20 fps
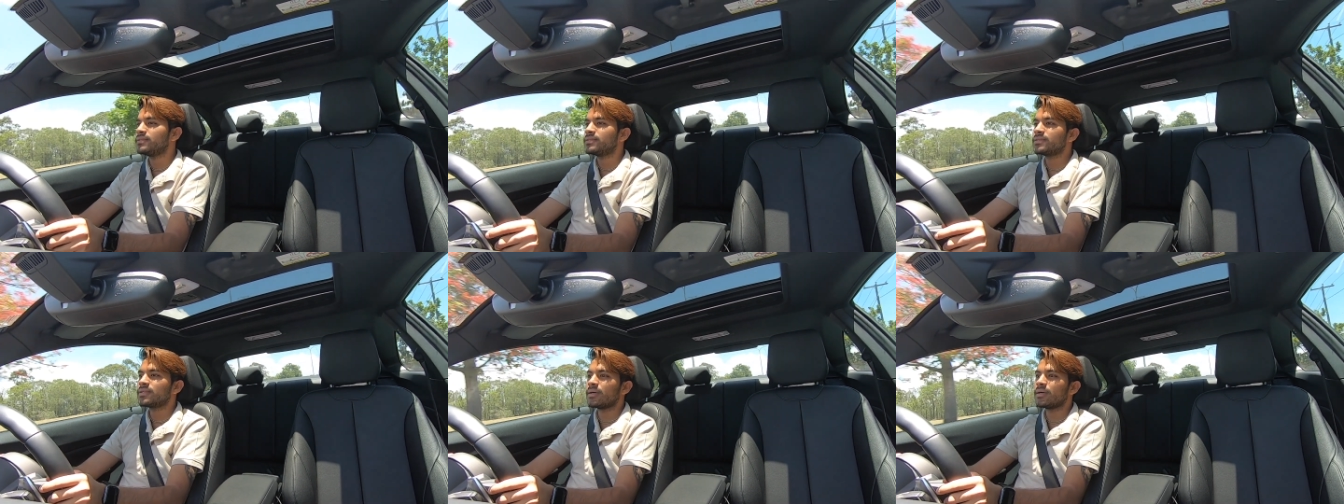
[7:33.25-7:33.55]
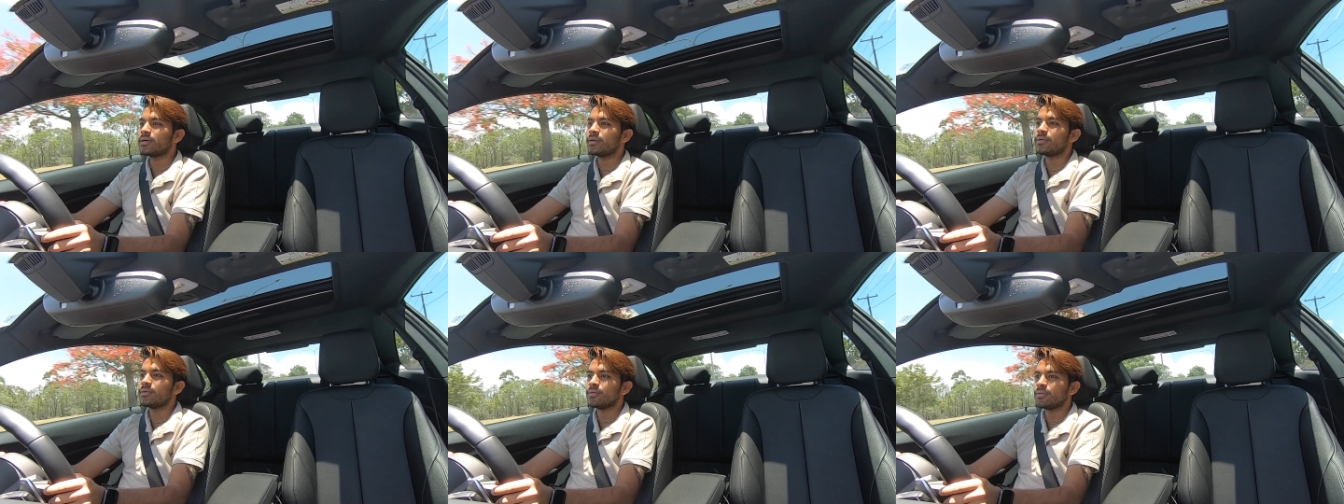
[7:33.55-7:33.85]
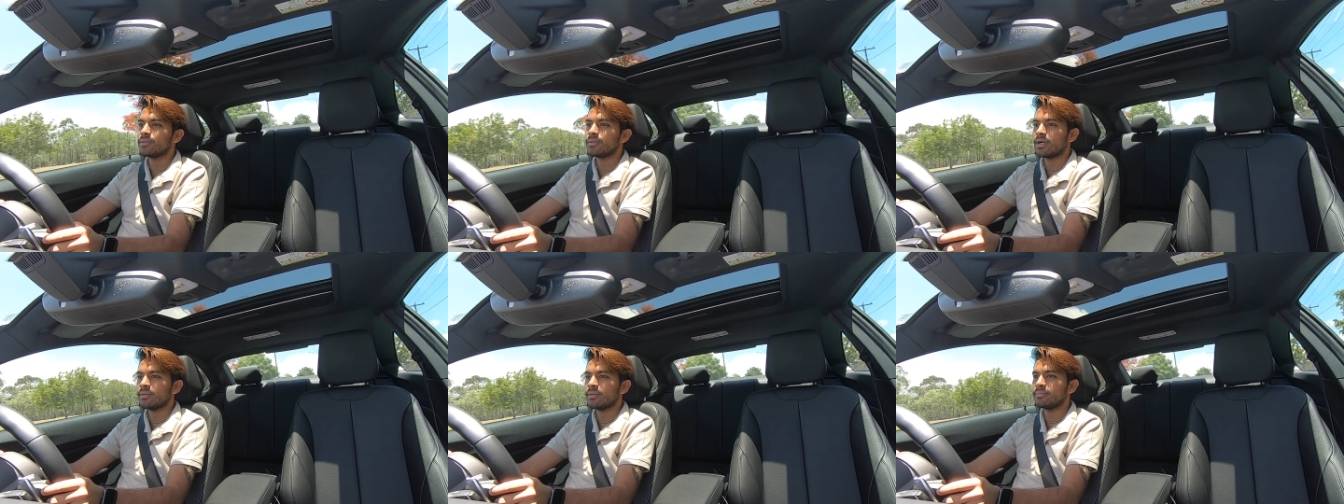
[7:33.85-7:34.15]
So
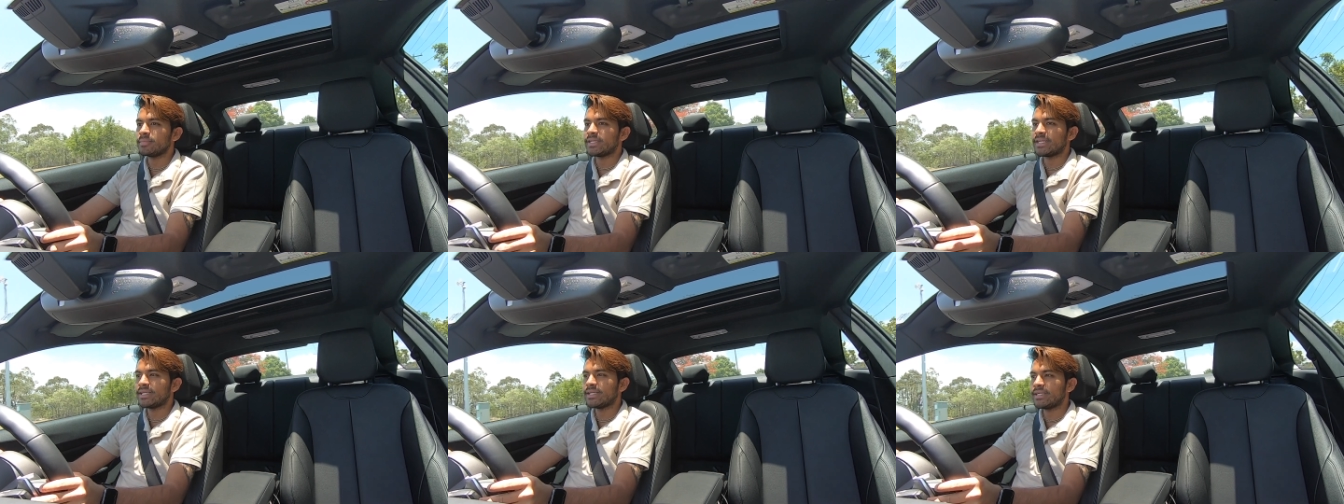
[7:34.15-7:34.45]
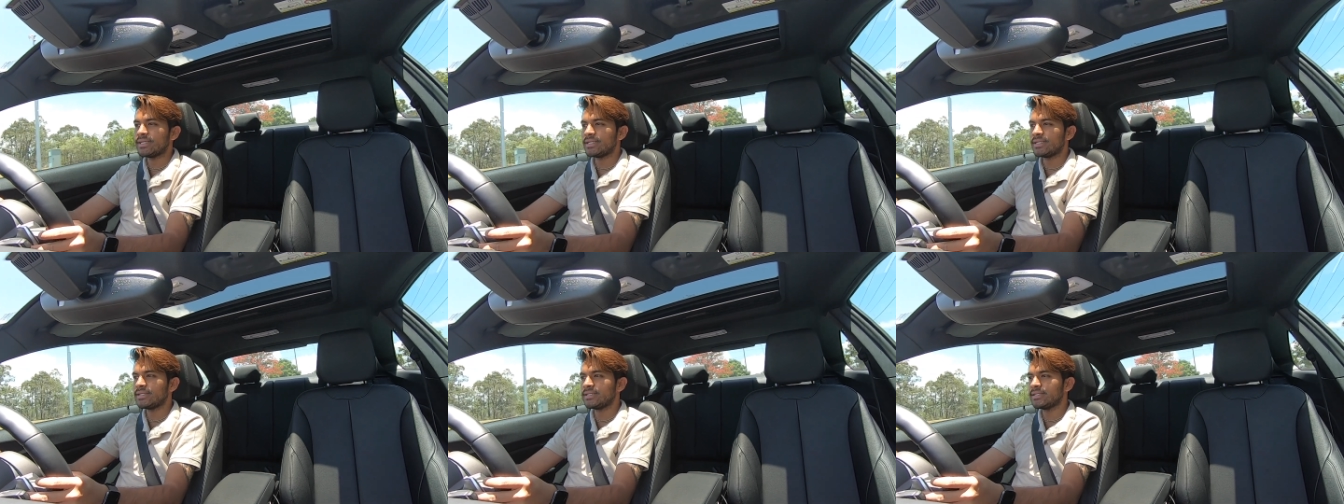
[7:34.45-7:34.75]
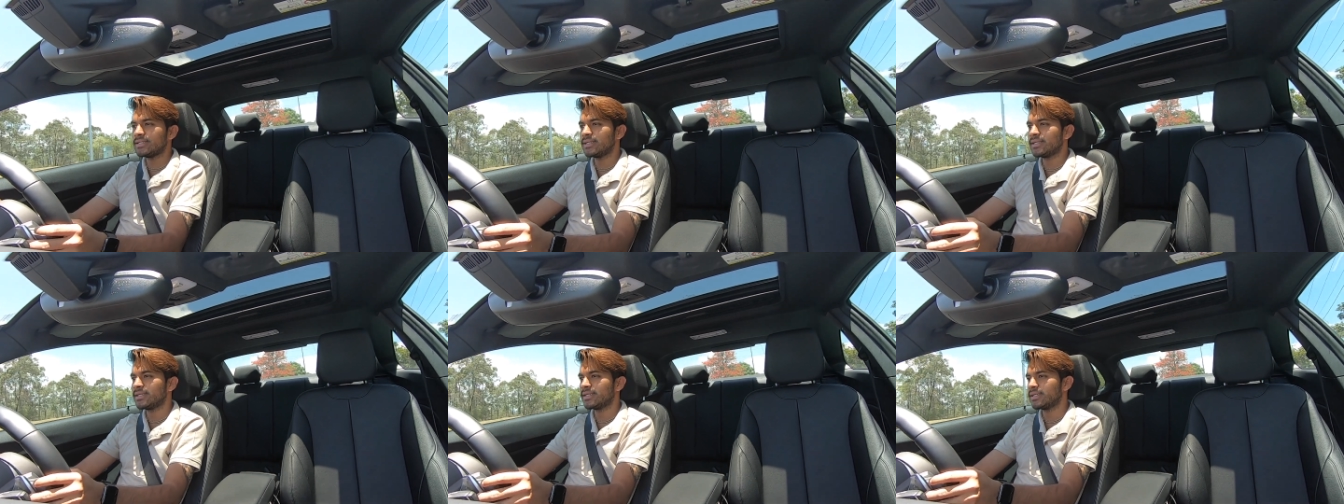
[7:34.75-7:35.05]
I'm
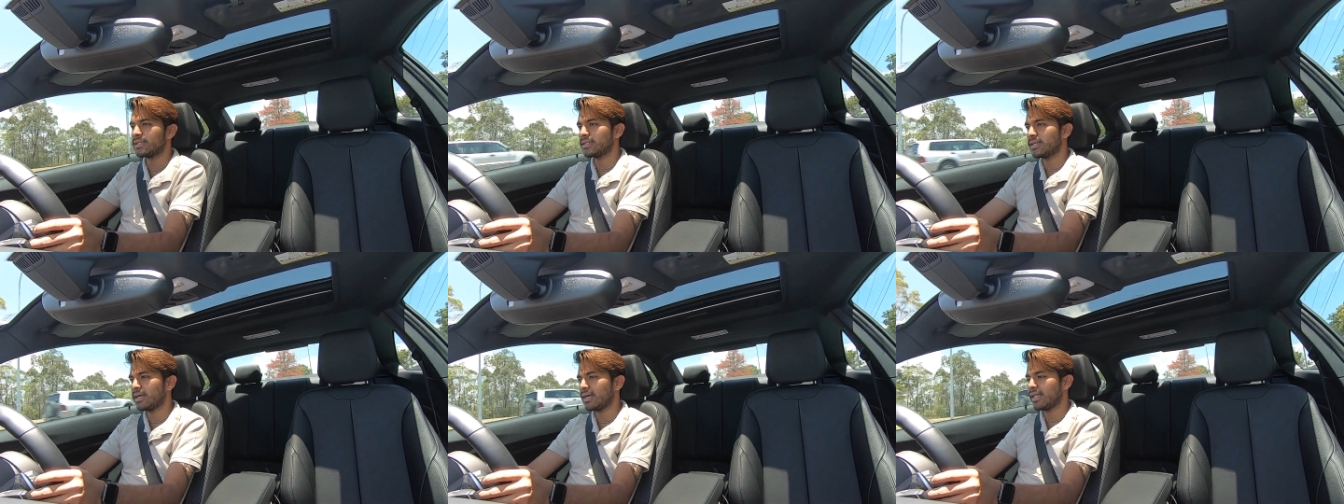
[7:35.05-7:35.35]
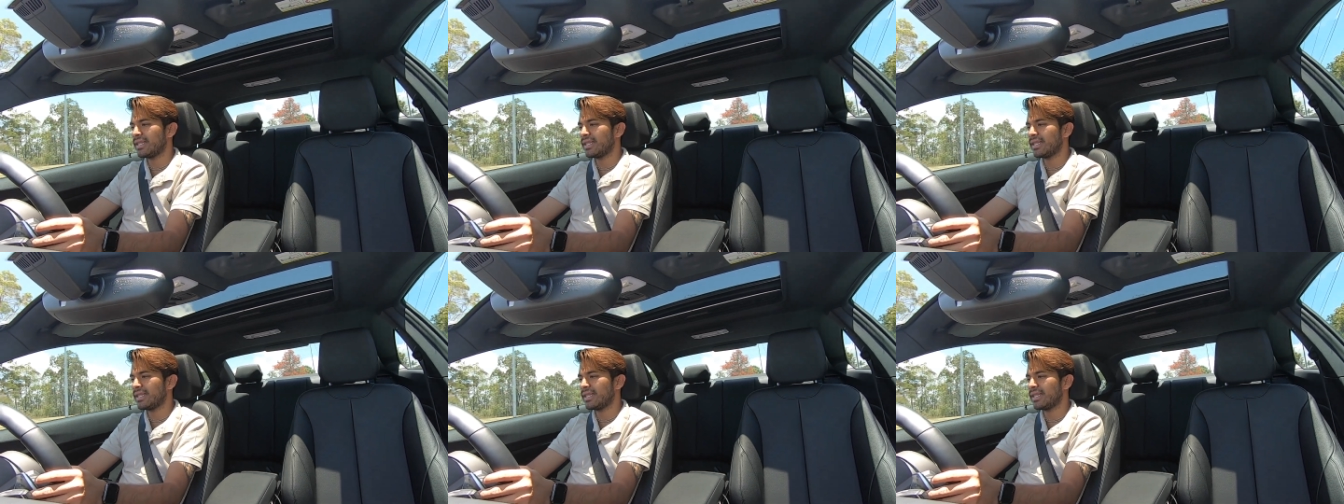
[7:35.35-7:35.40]
getting